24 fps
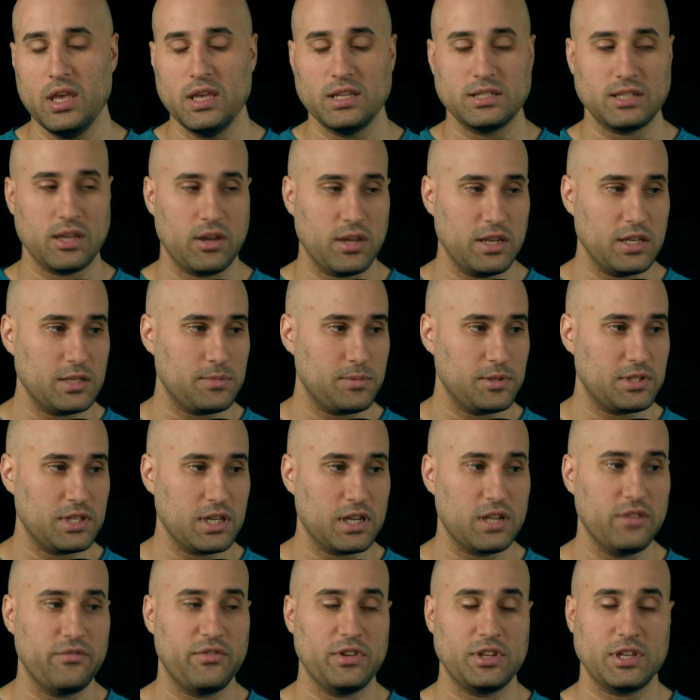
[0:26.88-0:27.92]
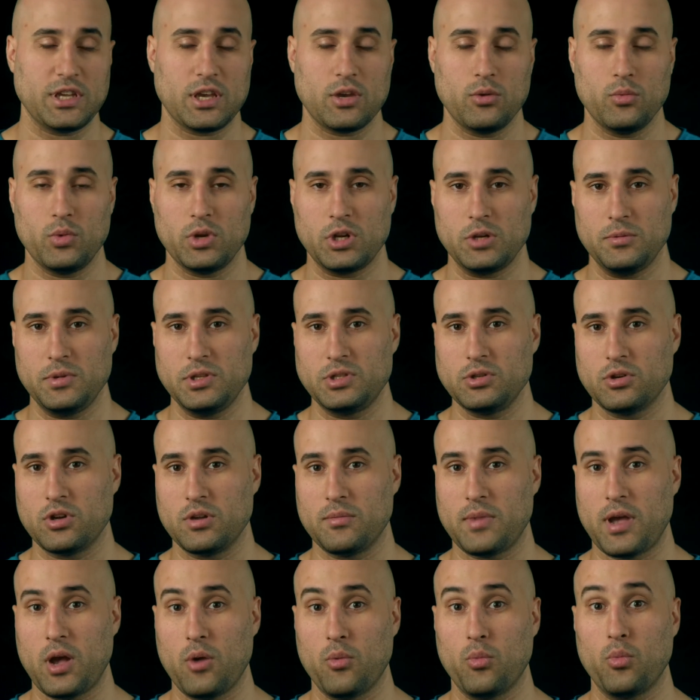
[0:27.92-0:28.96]
So in this particular video, we're going to be talking
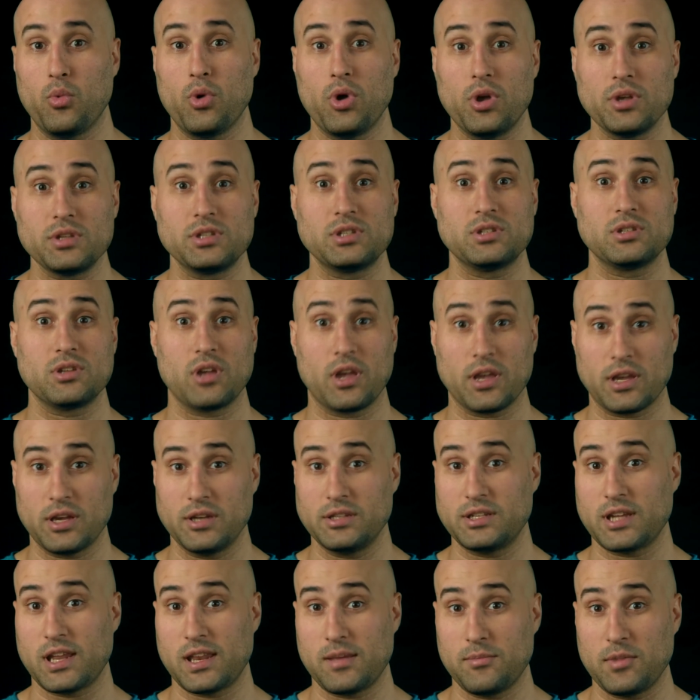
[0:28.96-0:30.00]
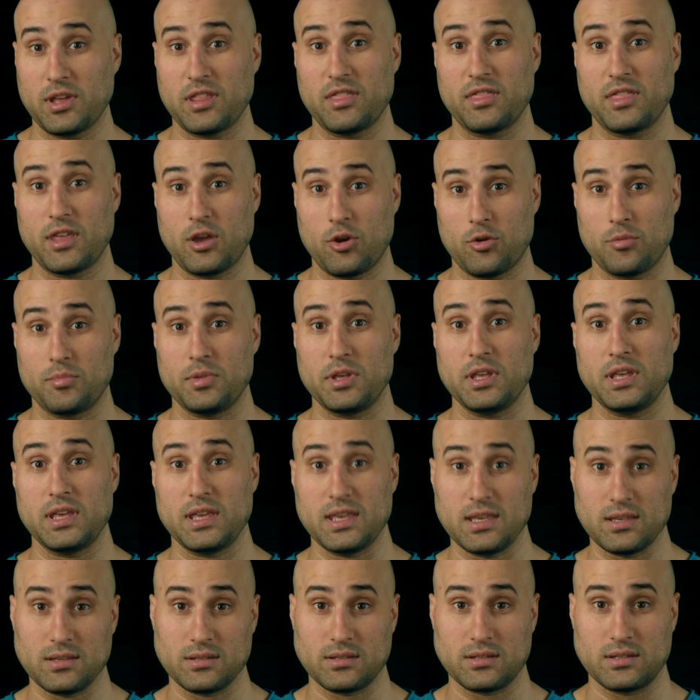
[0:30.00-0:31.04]
about what psychodynamic
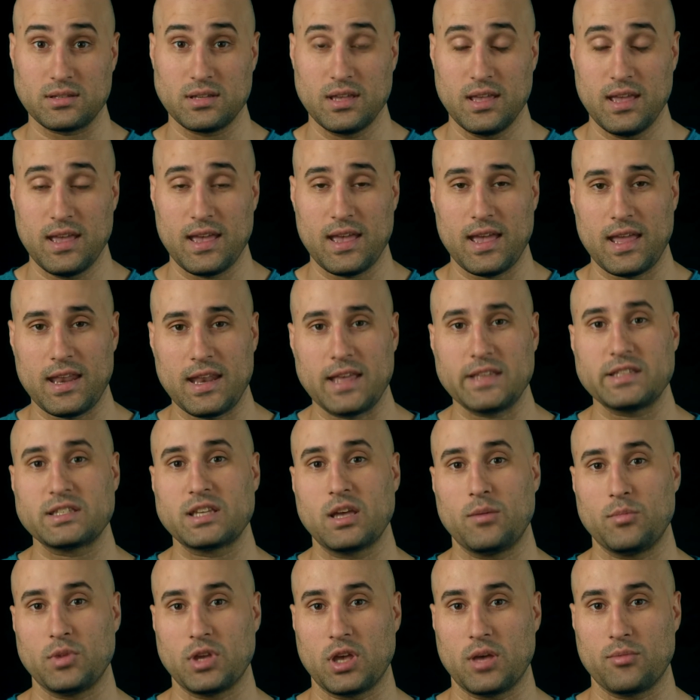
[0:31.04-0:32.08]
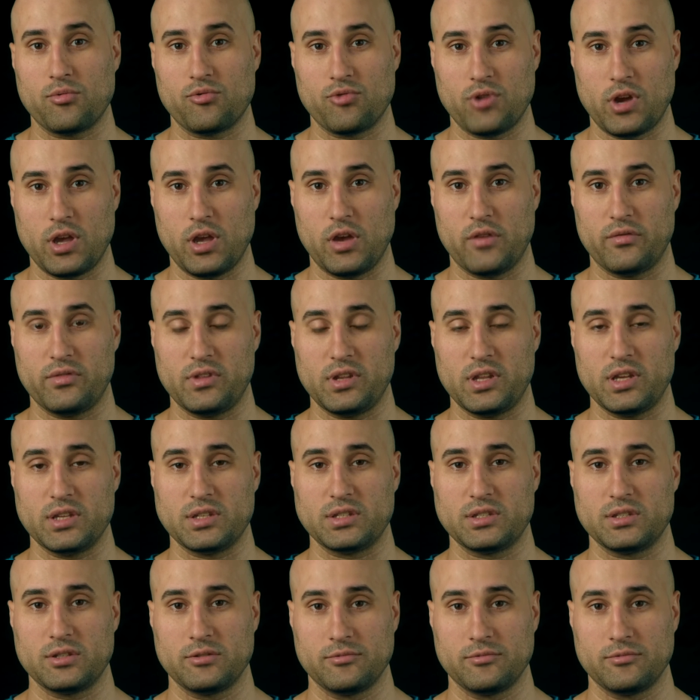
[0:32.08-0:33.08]
therapy is. And that's coming up right after this.